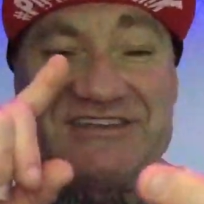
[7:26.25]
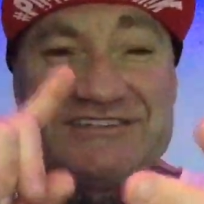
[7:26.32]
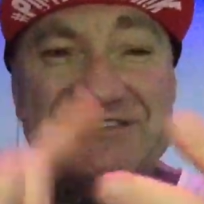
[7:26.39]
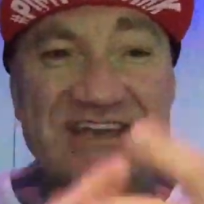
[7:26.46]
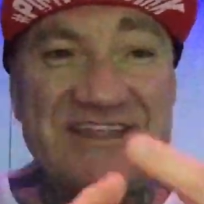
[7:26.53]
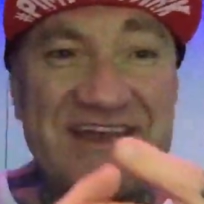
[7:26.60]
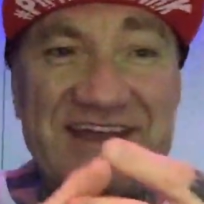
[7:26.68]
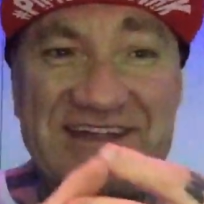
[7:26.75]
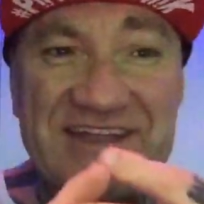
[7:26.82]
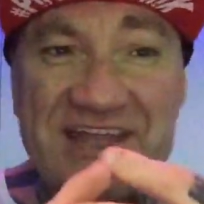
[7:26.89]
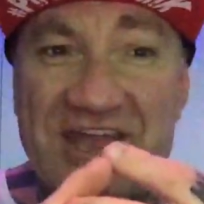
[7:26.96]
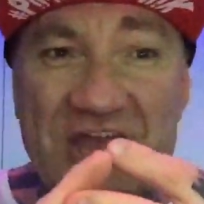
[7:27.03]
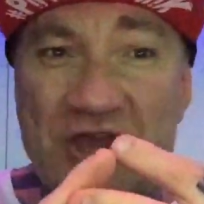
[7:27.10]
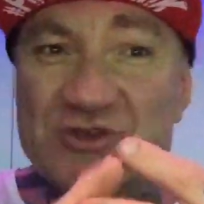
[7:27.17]
She's either going to
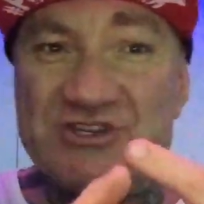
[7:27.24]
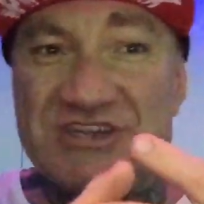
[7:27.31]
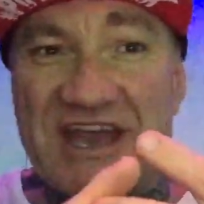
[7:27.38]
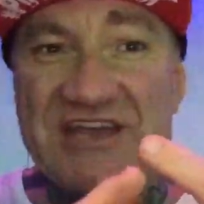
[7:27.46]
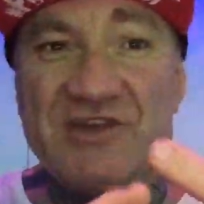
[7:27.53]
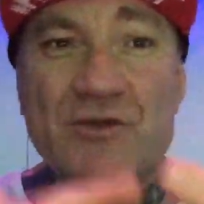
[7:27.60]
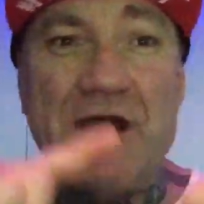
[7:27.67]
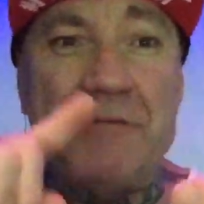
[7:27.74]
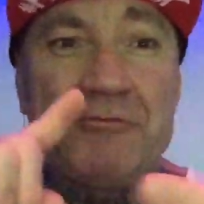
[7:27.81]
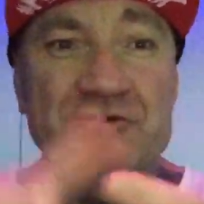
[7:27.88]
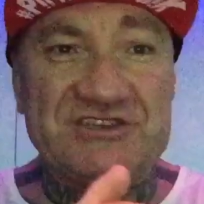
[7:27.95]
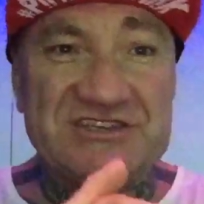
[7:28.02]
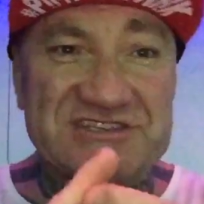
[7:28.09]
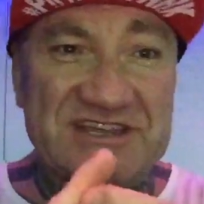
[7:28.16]
negotiate you up or
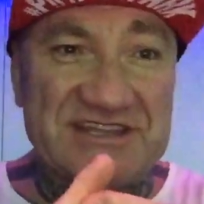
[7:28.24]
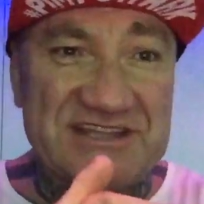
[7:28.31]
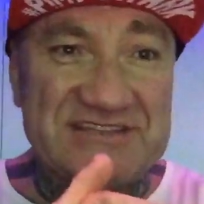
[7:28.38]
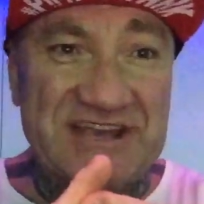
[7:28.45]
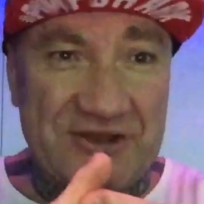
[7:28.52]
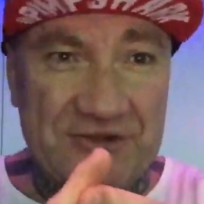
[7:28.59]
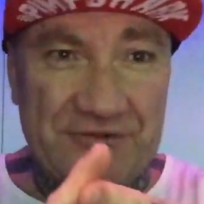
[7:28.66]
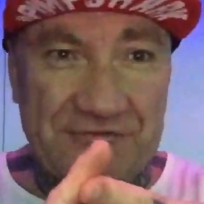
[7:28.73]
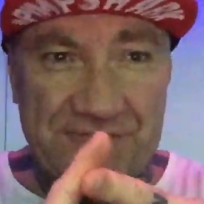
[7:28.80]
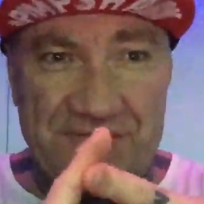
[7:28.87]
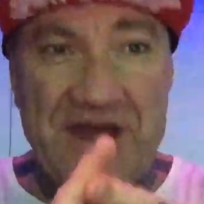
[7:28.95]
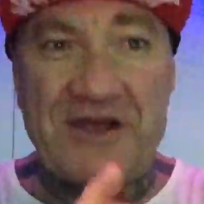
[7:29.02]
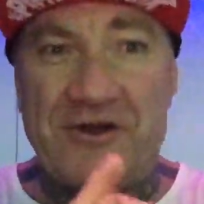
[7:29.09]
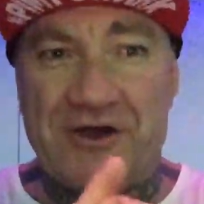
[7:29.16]
she's going to tell you to
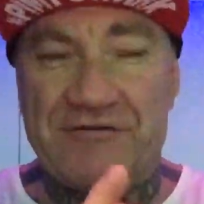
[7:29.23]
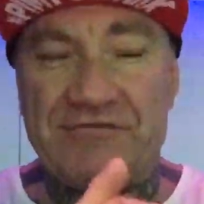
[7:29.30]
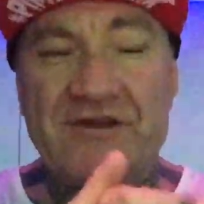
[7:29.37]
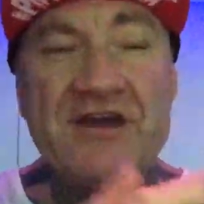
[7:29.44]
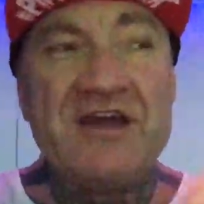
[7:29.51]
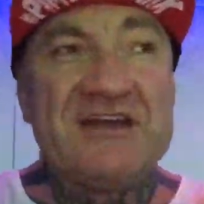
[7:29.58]
fuck off.